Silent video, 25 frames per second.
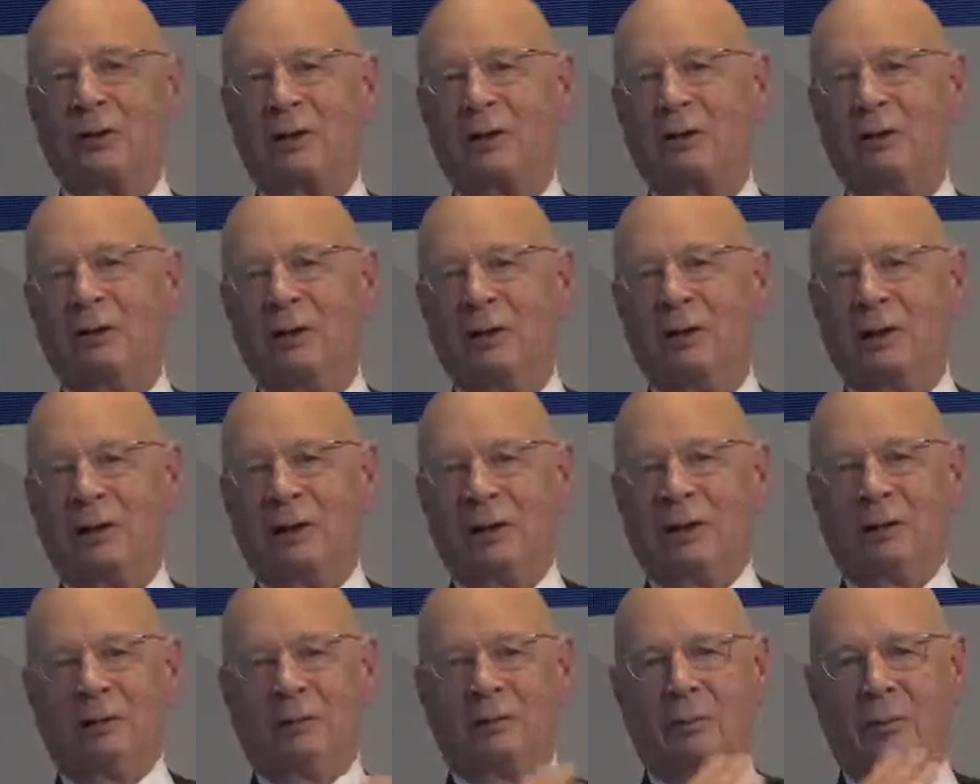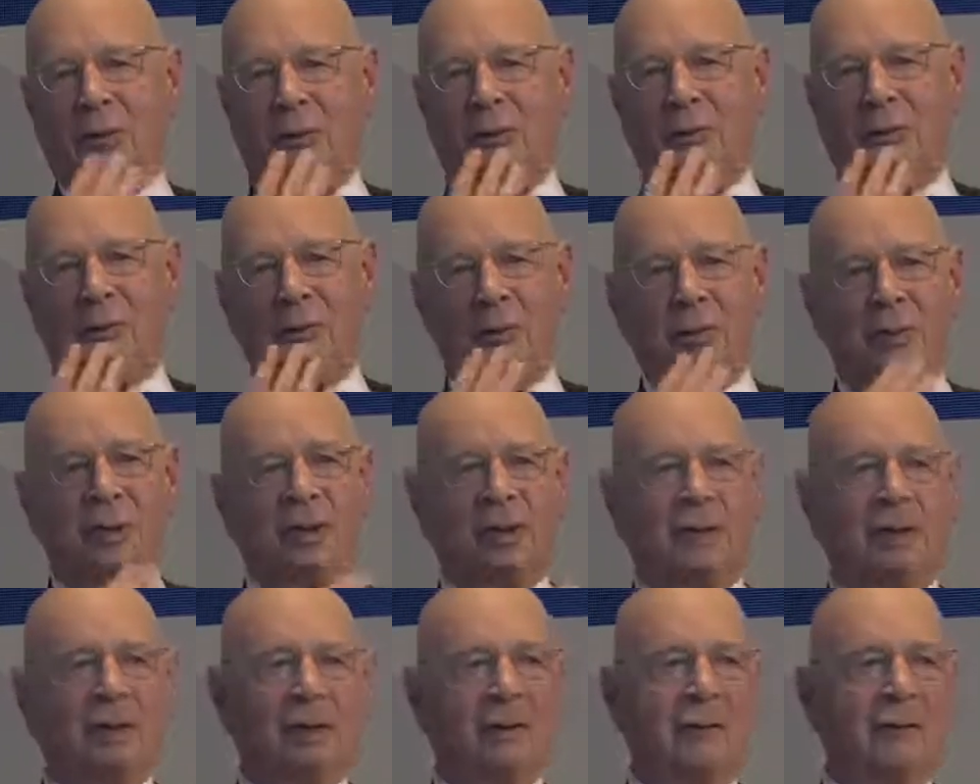you, what would
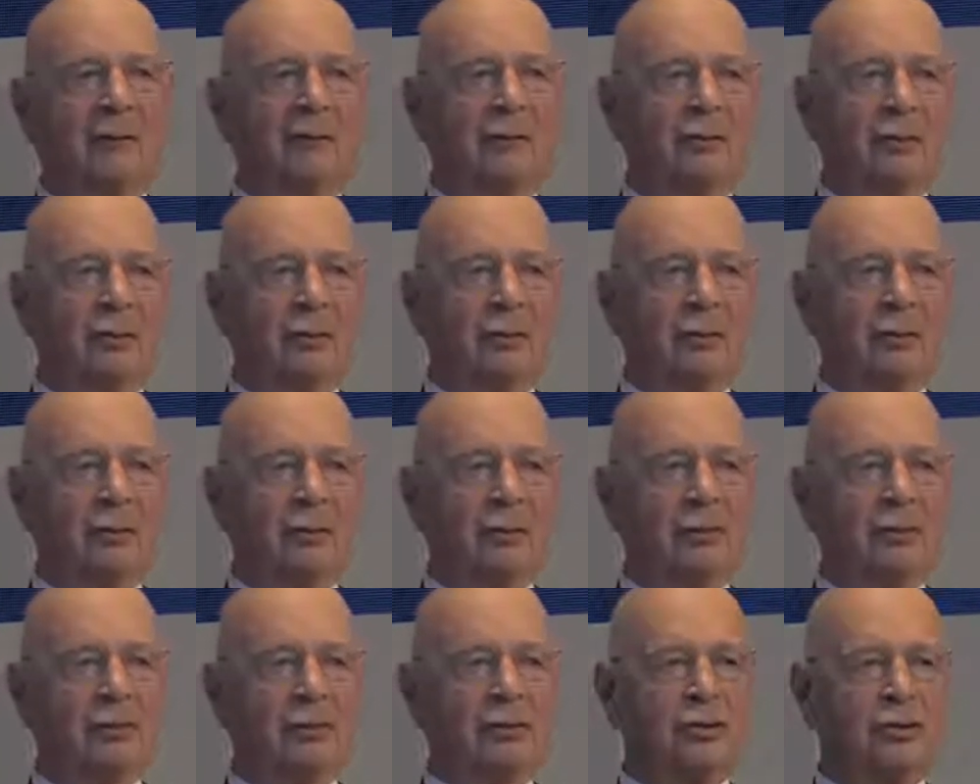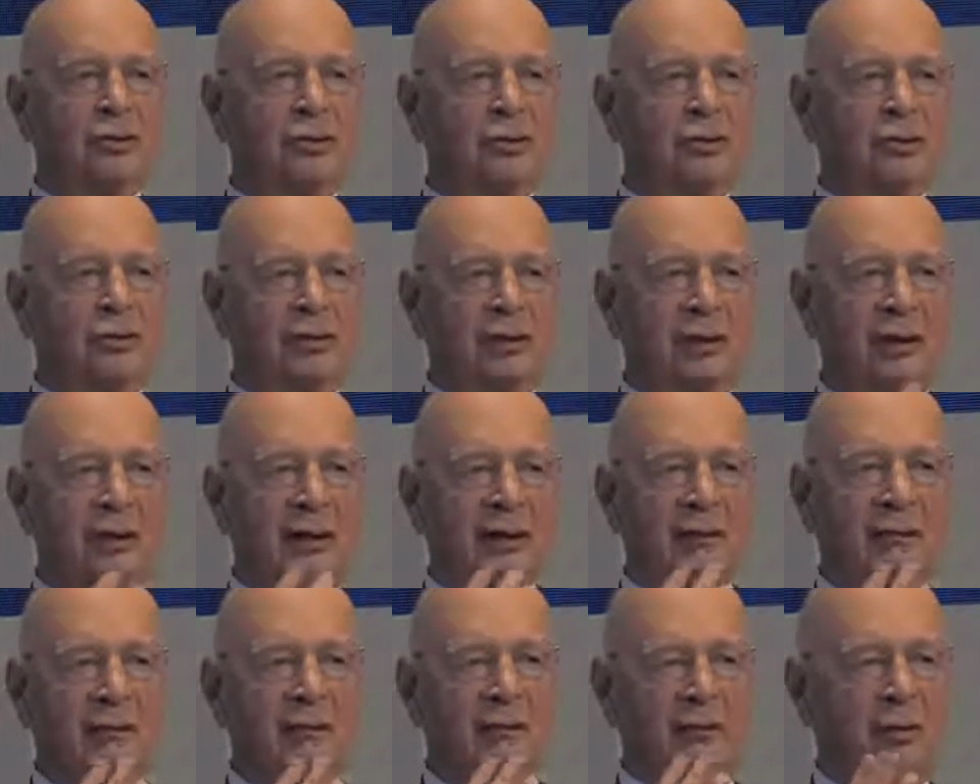be for you the
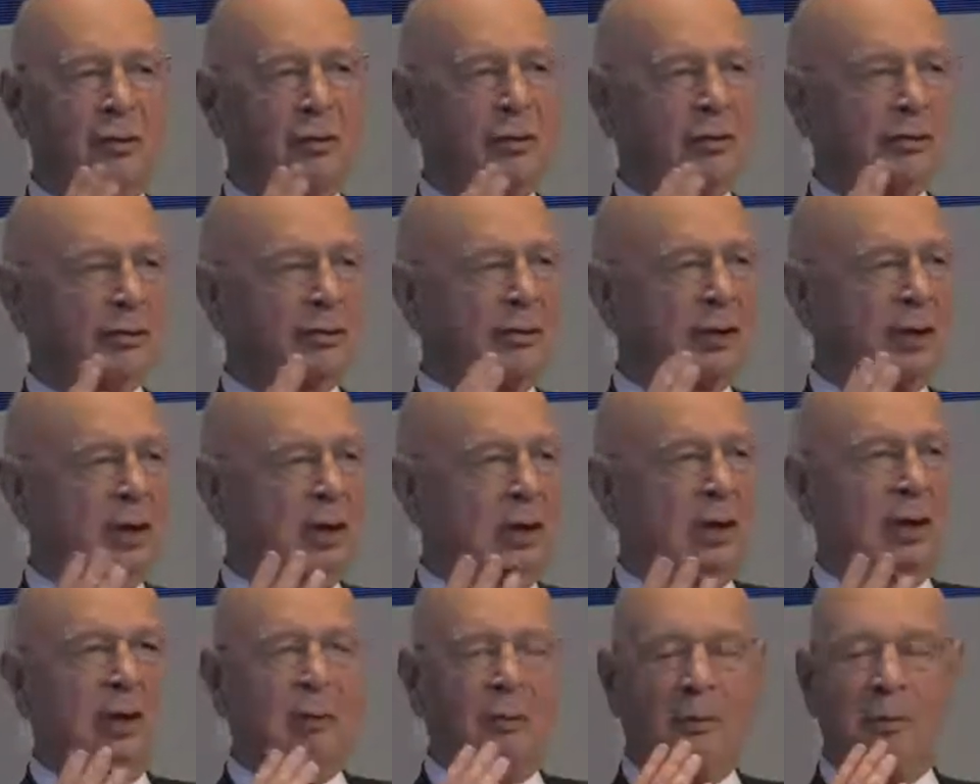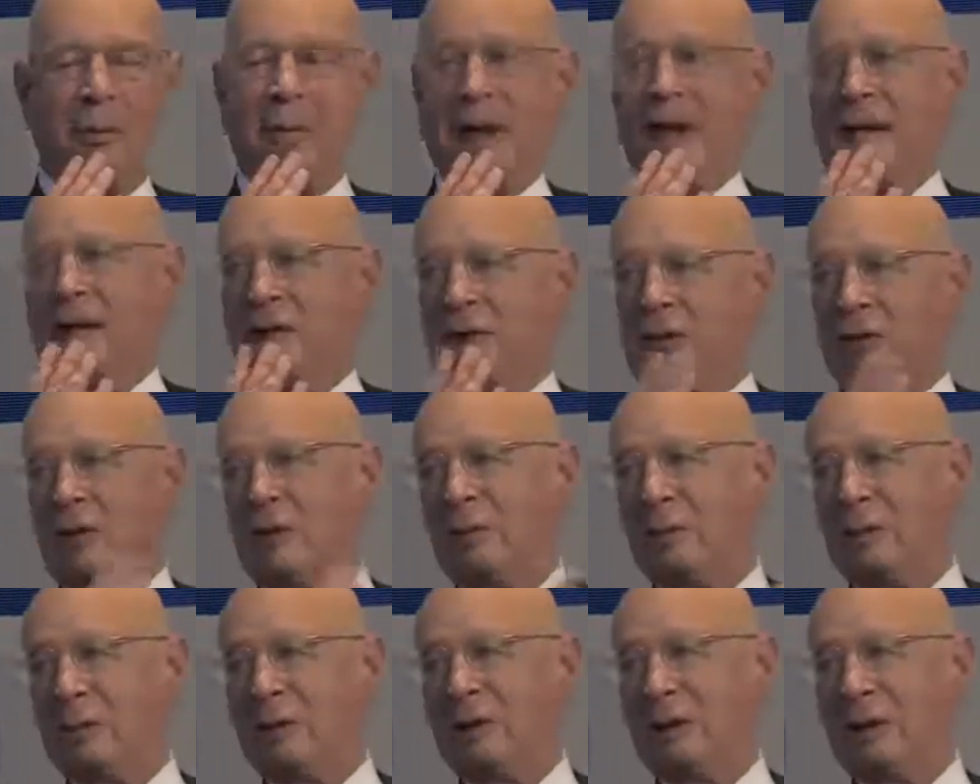3-4 main
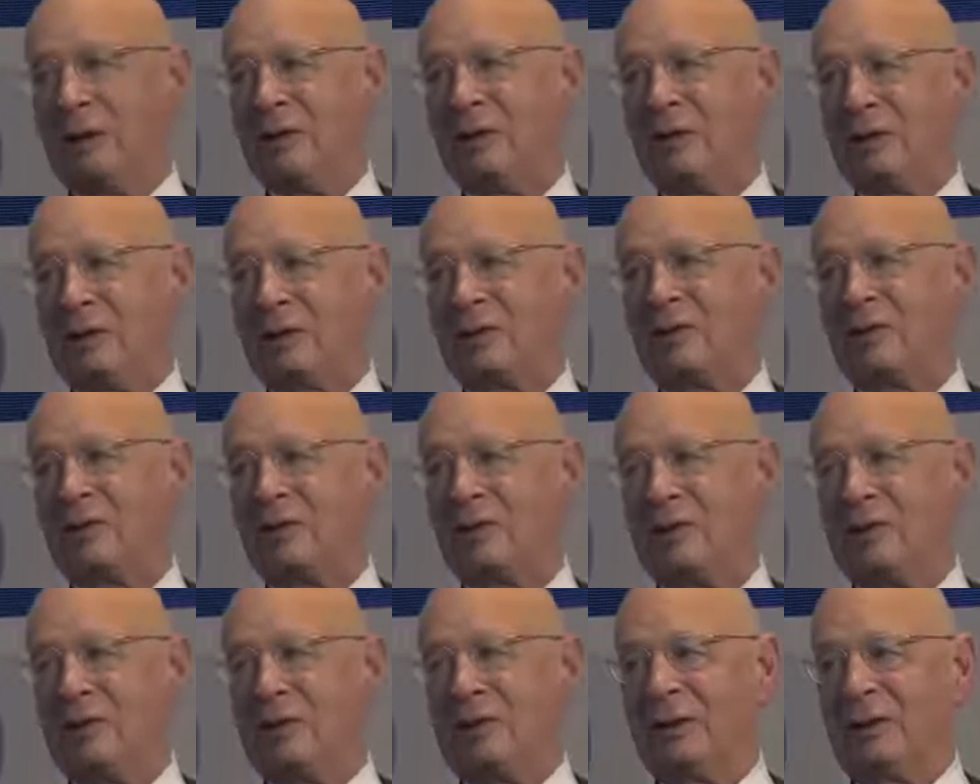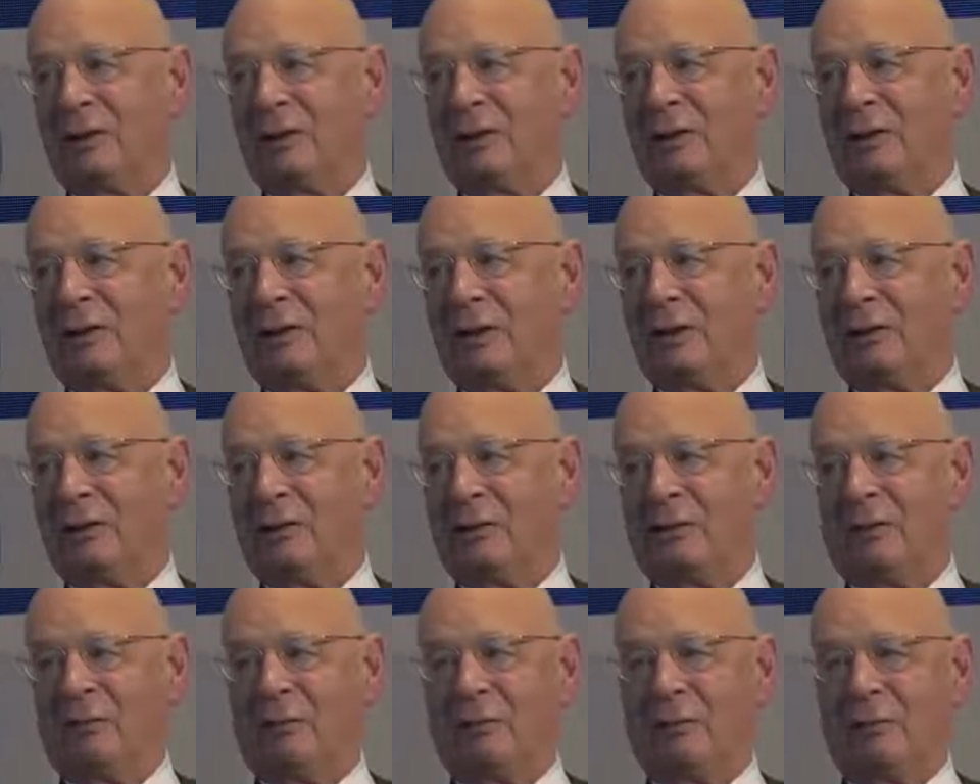components
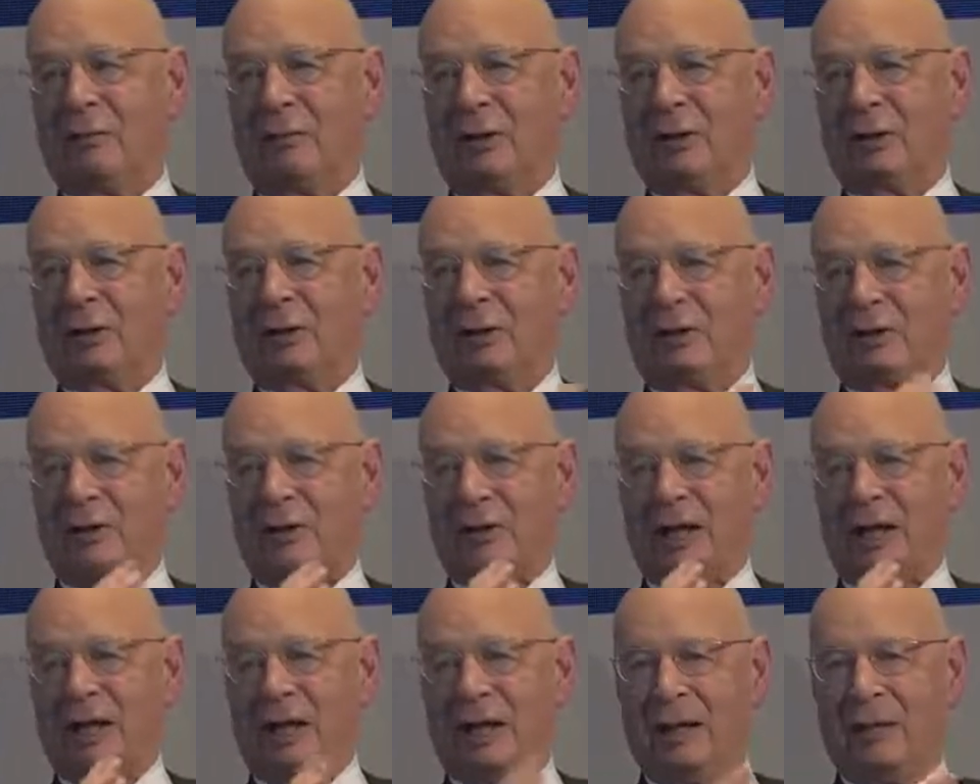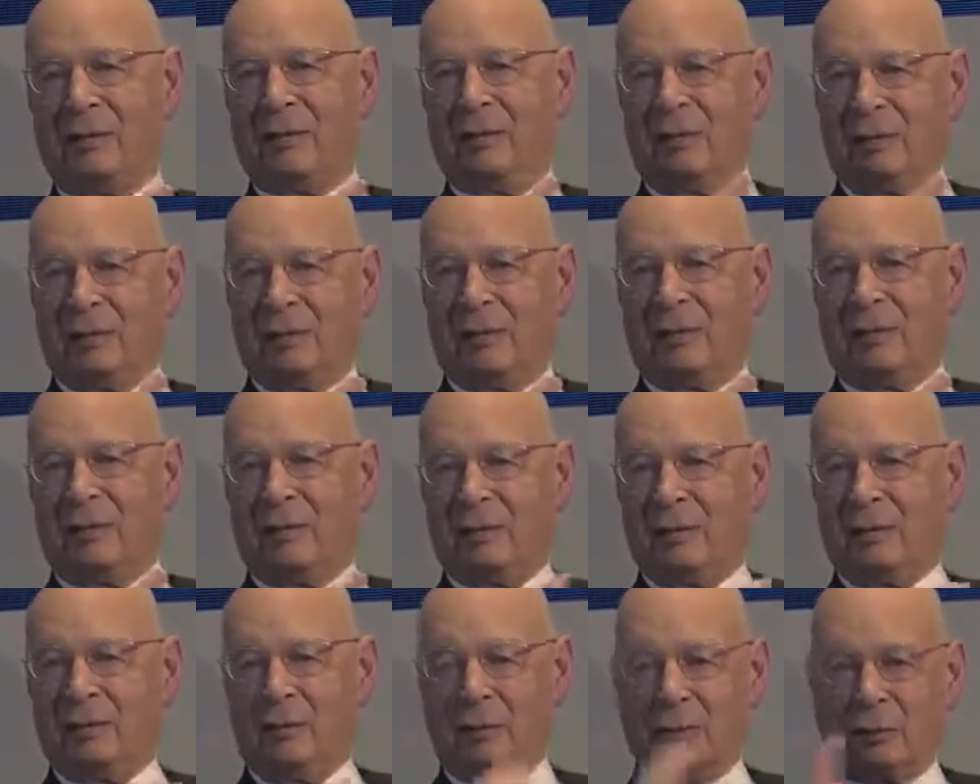of which describe
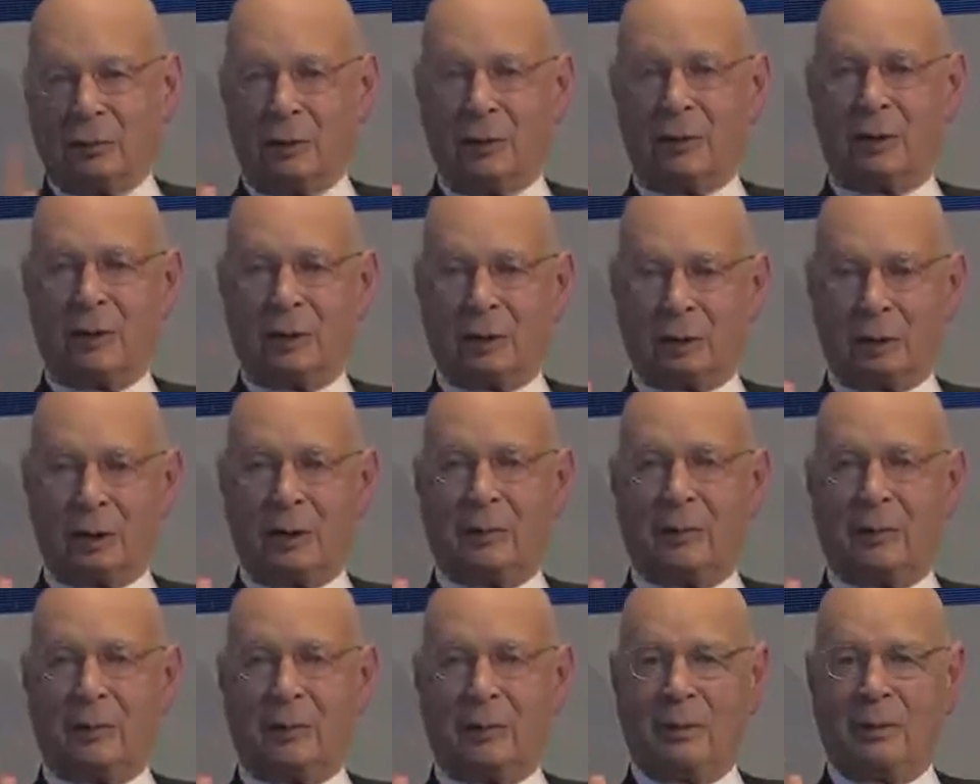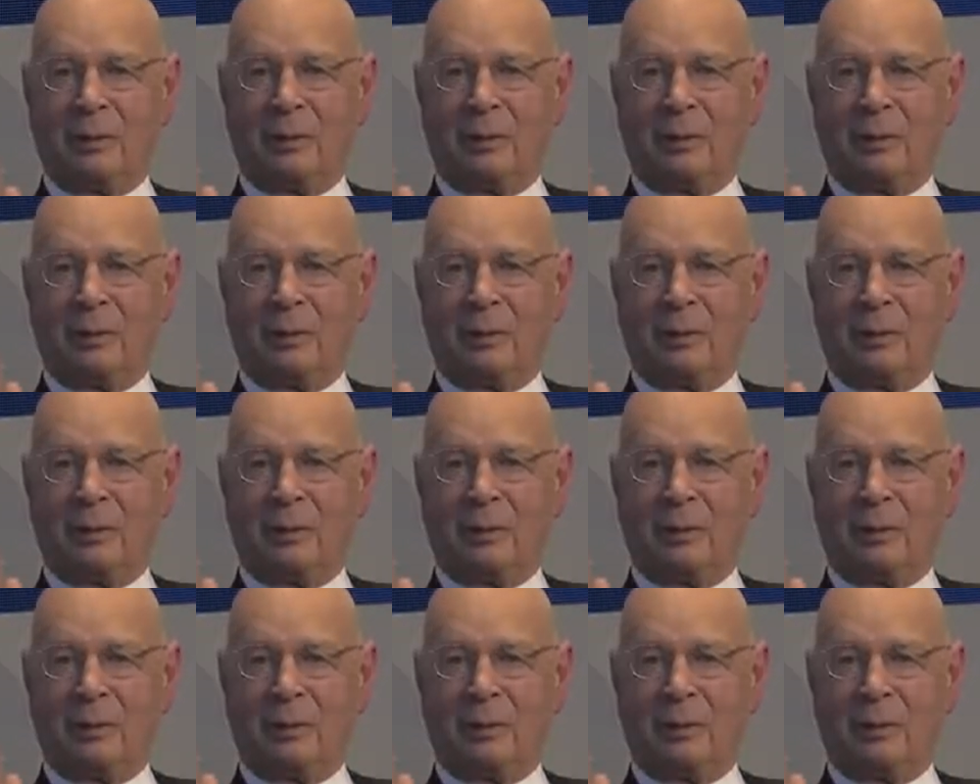your leadership